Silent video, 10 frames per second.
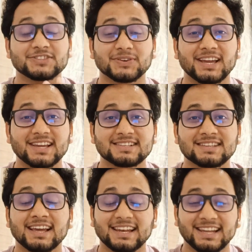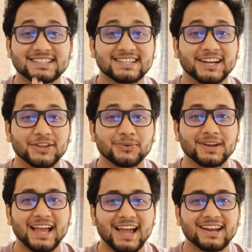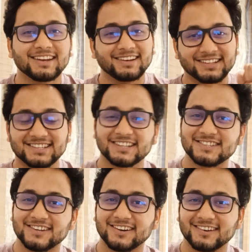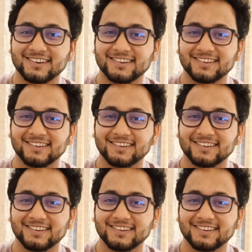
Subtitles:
So guys, let's stay tuned and let's get started.